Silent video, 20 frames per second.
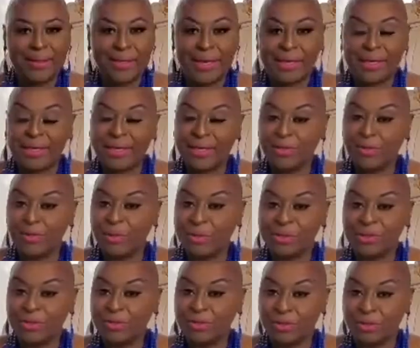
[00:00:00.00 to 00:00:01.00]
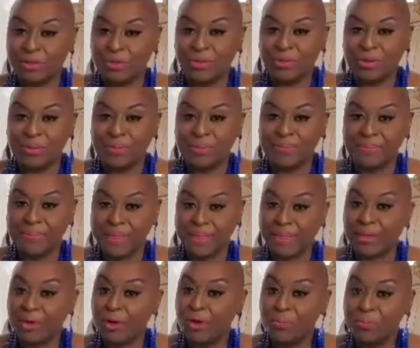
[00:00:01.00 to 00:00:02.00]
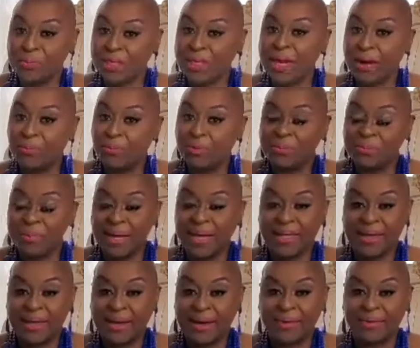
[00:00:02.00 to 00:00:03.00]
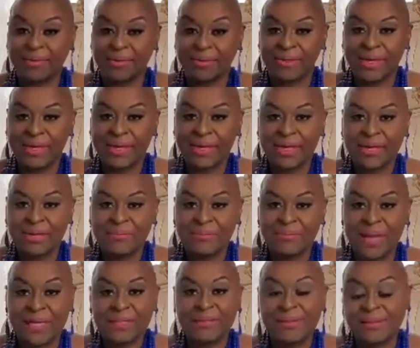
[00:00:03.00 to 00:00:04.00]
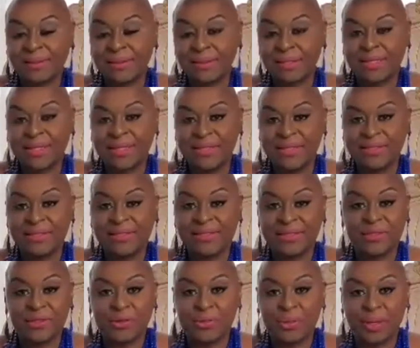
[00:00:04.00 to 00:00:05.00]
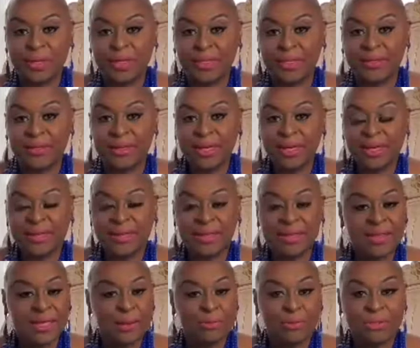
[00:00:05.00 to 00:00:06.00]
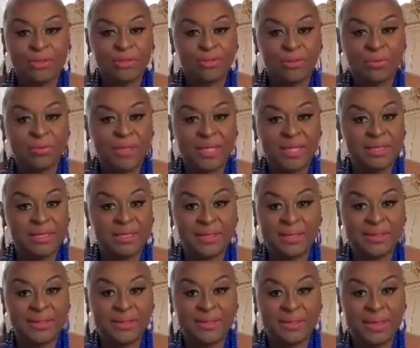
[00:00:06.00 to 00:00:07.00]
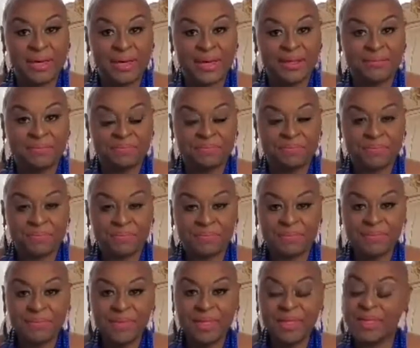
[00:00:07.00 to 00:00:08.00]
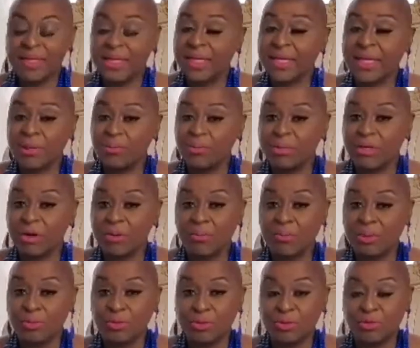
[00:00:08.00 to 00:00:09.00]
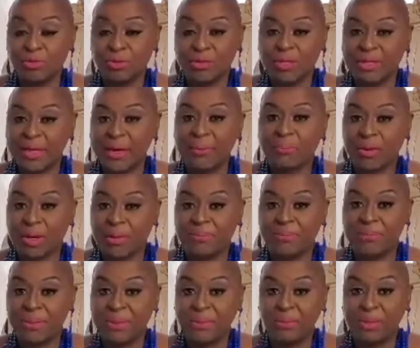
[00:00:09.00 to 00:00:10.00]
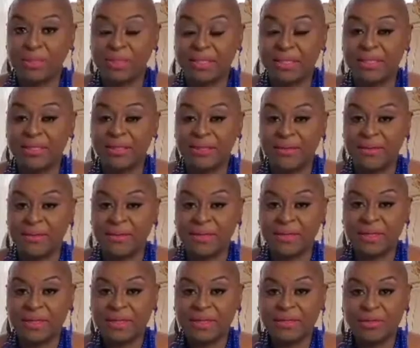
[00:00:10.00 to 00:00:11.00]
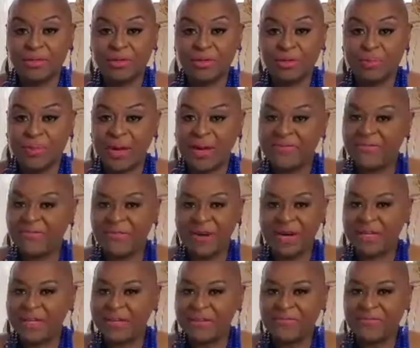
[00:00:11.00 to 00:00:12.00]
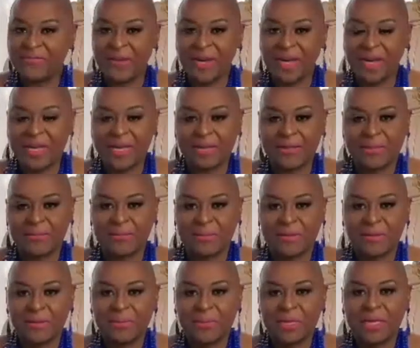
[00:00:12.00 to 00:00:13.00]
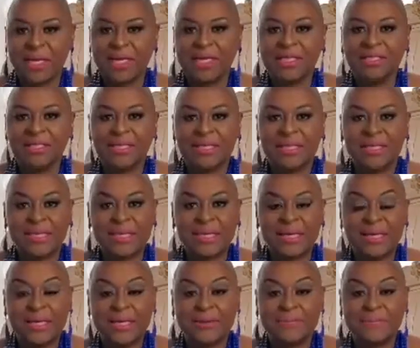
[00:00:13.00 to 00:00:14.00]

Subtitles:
he wasn't sure, but he hoped that I would make it out. Basically, he insinuated that there were so many that did not, that he was almost sure that I probably wouldn't either. So my fighting faith began to kick in.